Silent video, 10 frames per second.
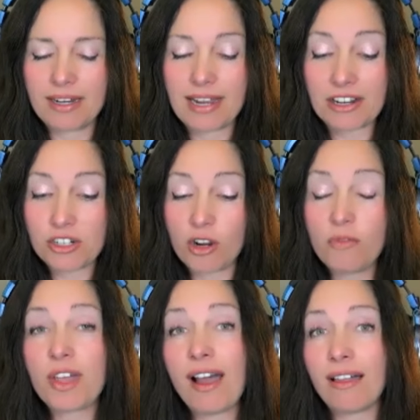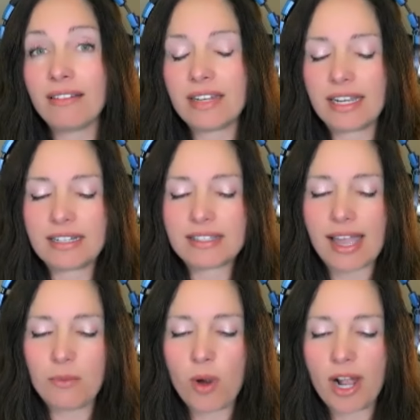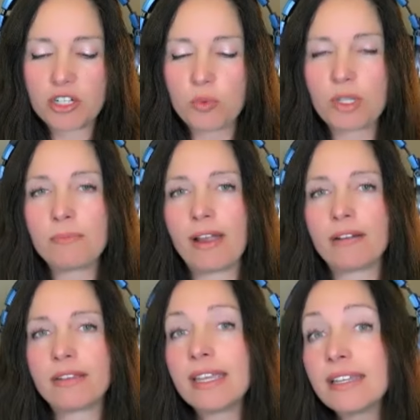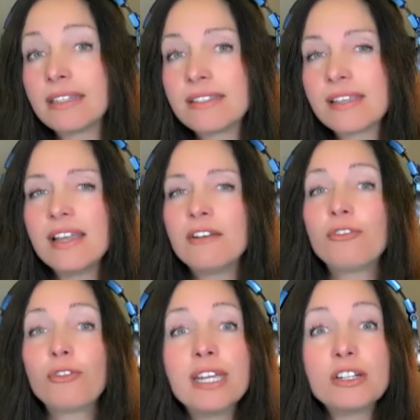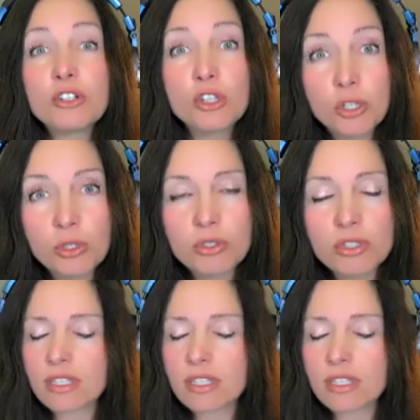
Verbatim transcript: And actually, over the holidays, I watched with my kids free to choose.